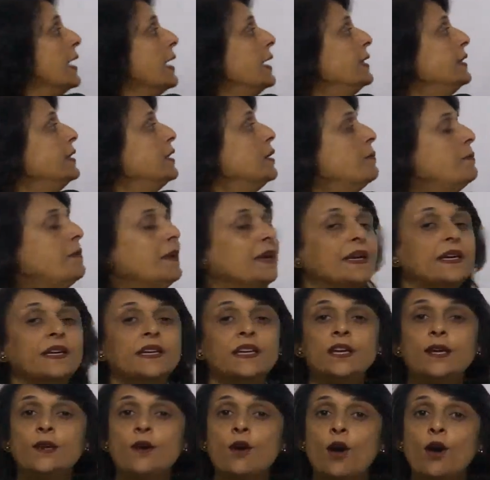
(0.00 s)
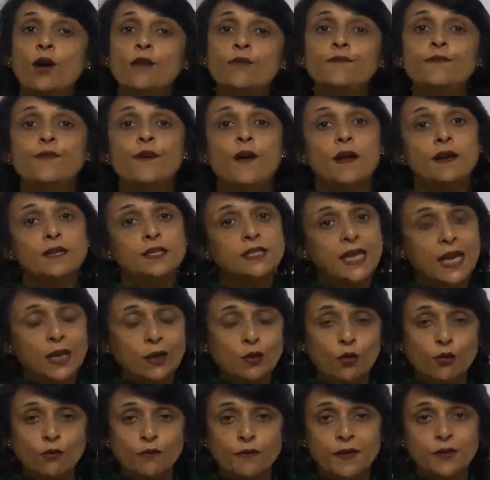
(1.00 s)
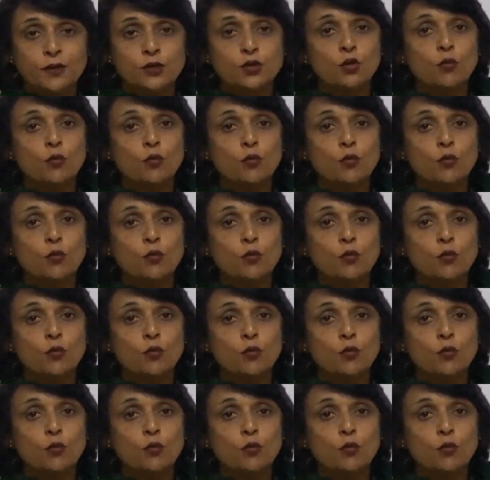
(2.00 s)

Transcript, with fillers: in the beginning of telophase.